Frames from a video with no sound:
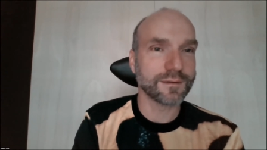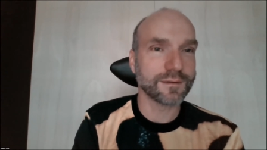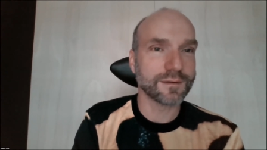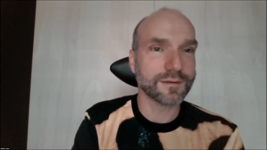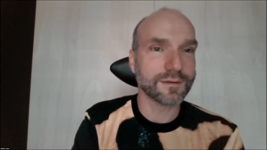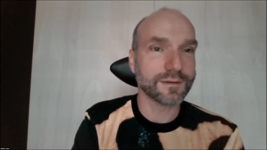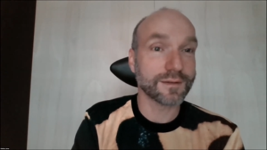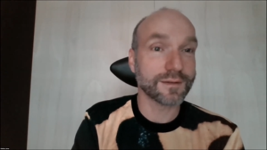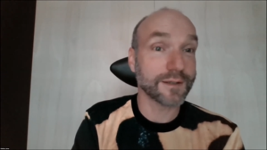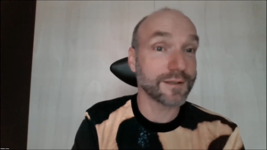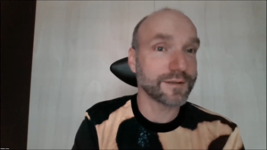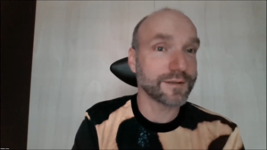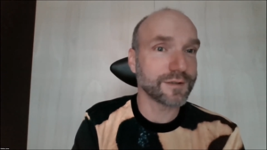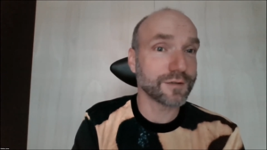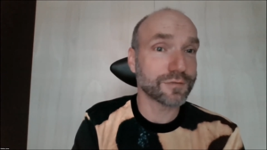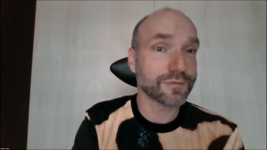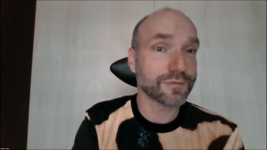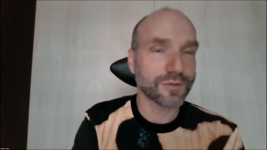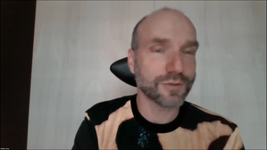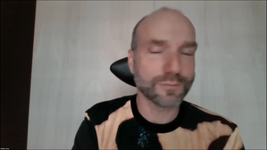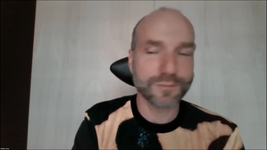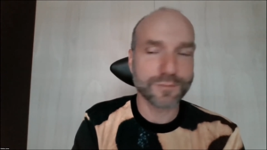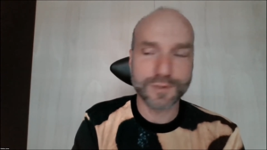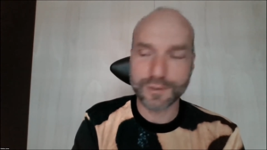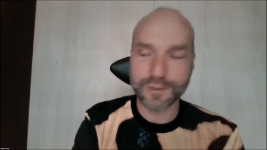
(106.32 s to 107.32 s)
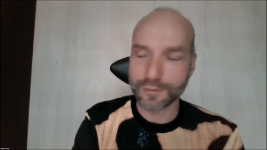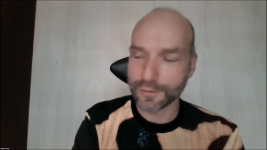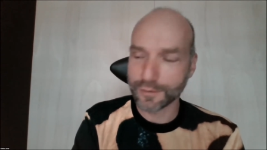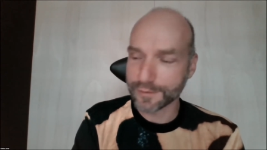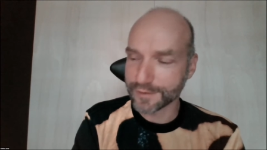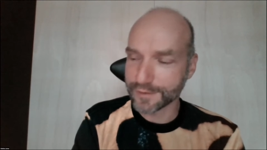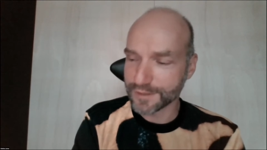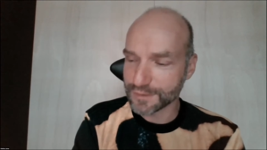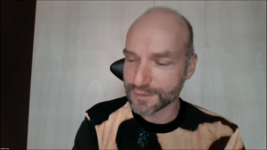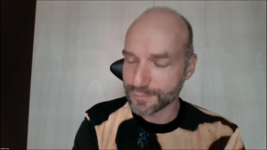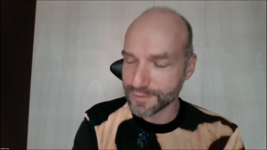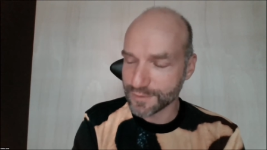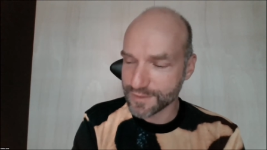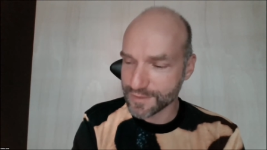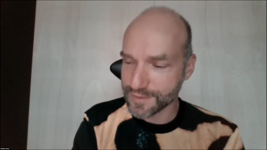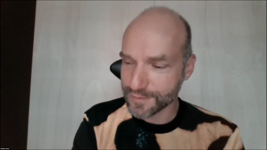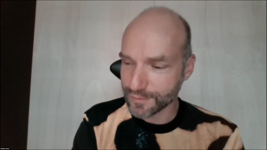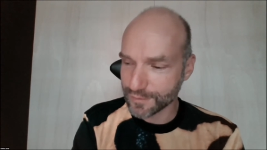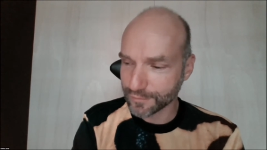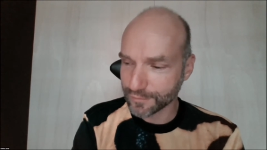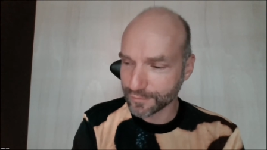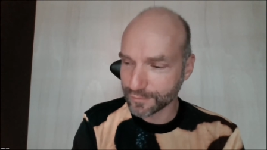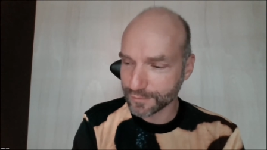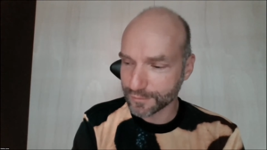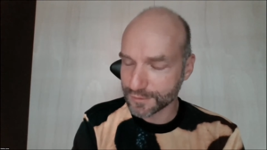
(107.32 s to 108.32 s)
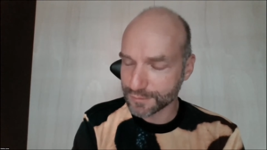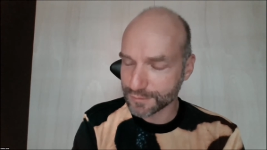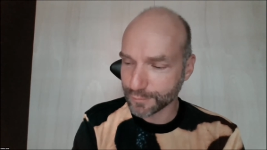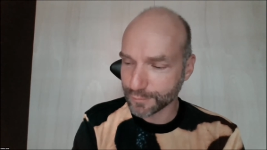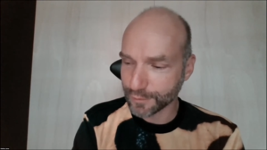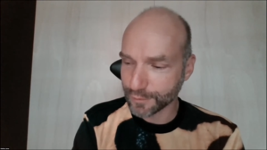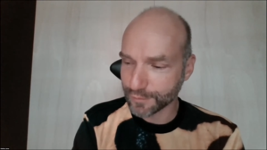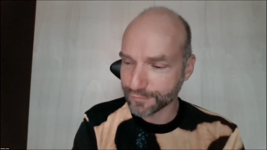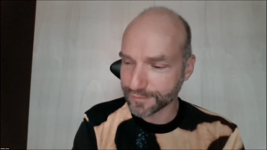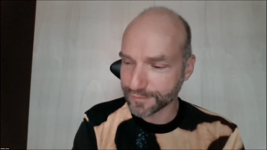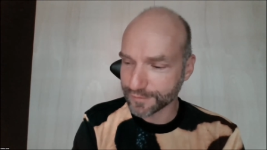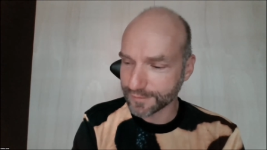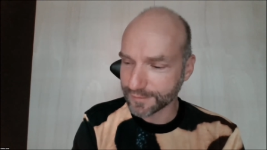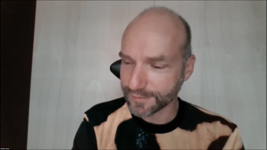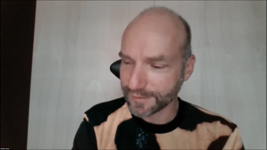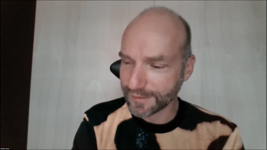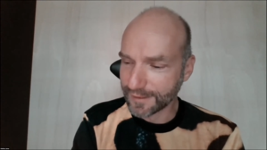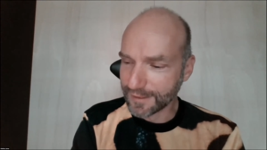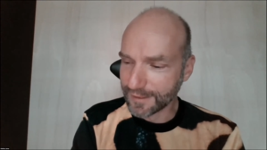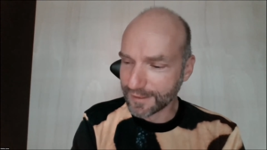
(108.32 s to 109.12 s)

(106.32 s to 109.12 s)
getting from the audience, which is of course perfect.